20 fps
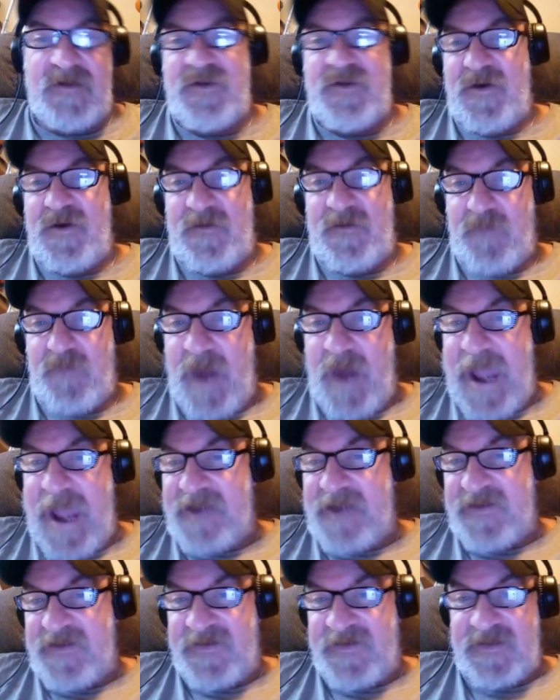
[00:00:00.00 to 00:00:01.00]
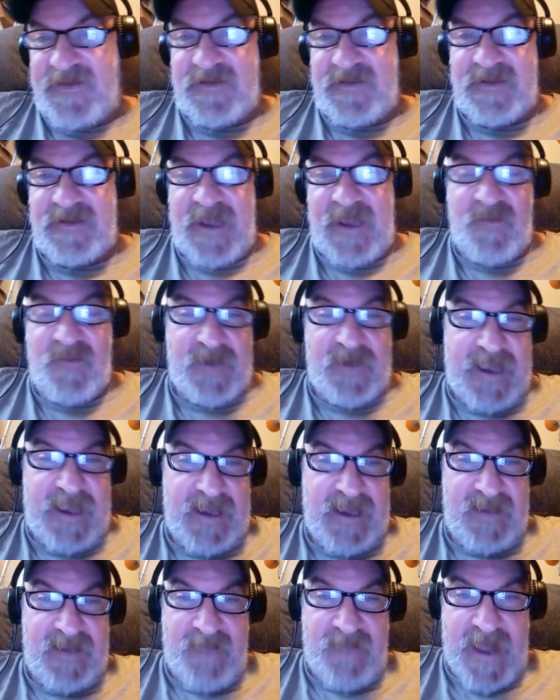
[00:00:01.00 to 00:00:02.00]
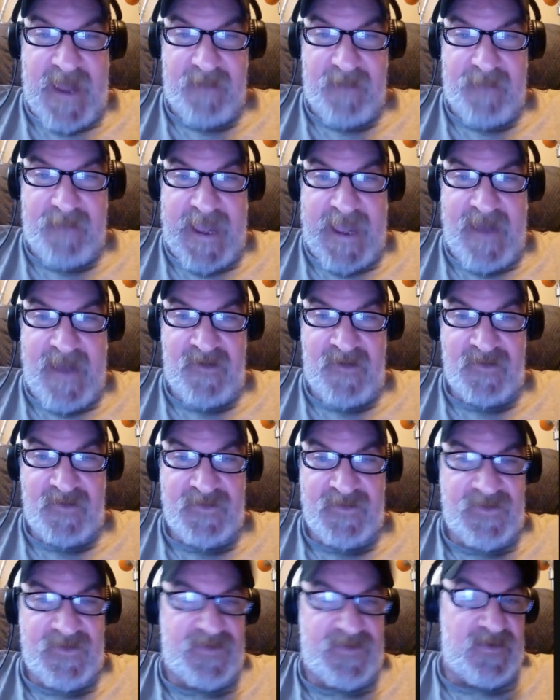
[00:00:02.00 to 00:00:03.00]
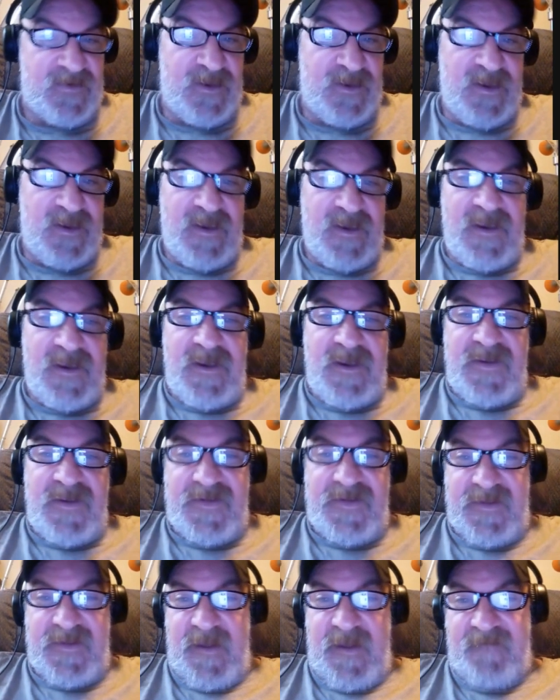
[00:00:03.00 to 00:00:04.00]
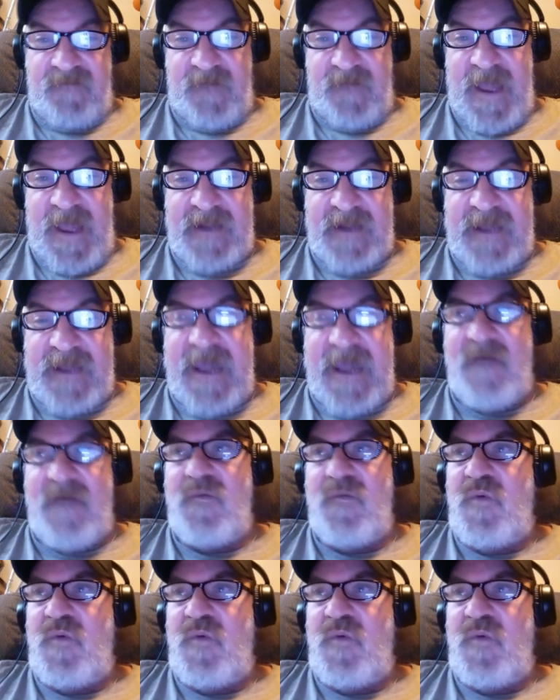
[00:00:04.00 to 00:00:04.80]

During practice, they would hit him out of bounds, stuff like that.